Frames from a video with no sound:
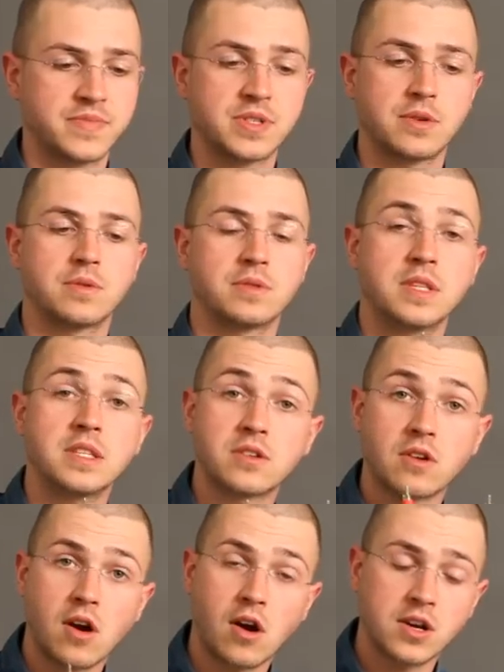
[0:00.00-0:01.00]
So these
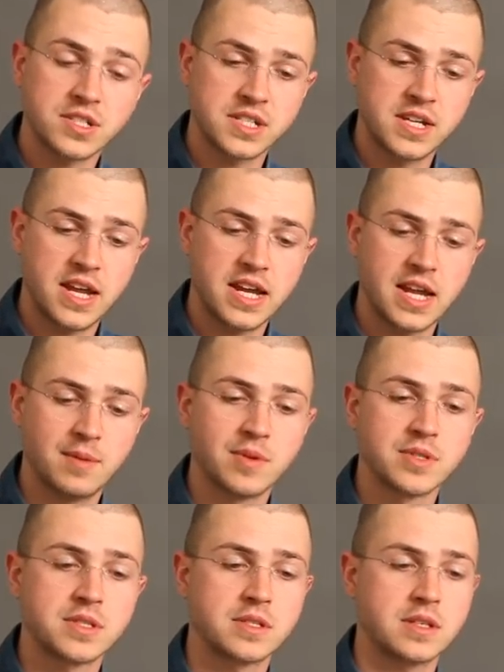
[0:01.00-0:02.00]
are RCA
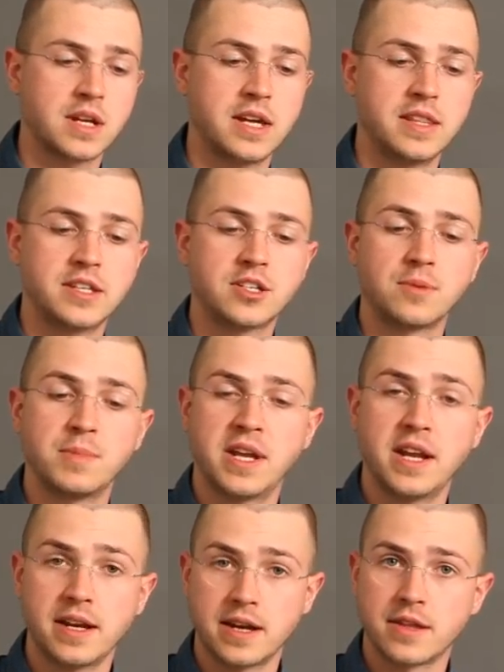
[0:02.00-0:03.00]
cables, and they
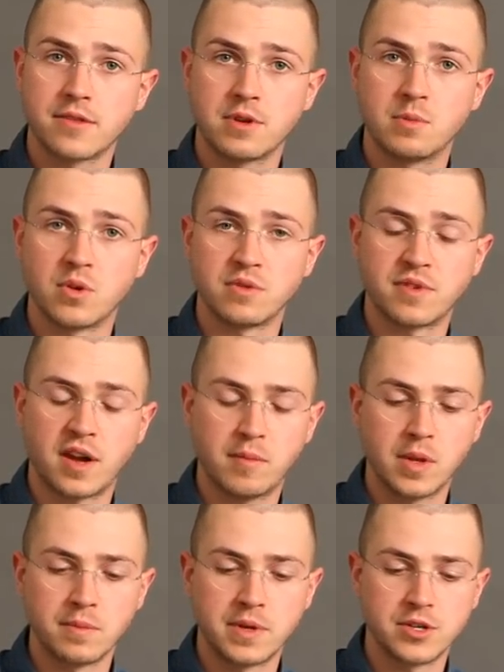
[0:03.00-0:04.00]
terminate in a 3.5
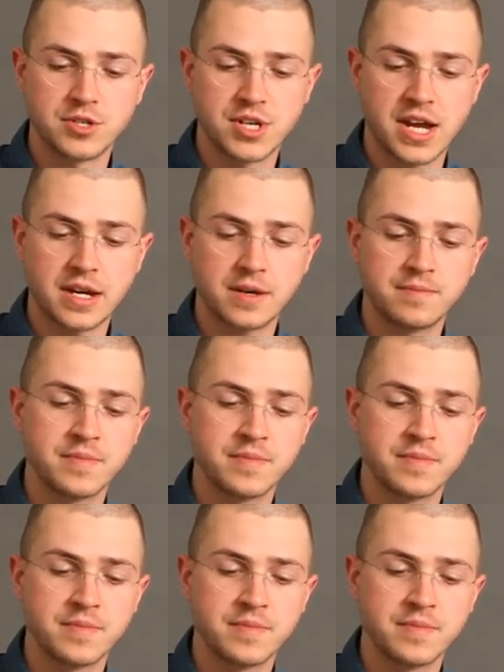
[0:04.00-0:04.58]
millimeter jack.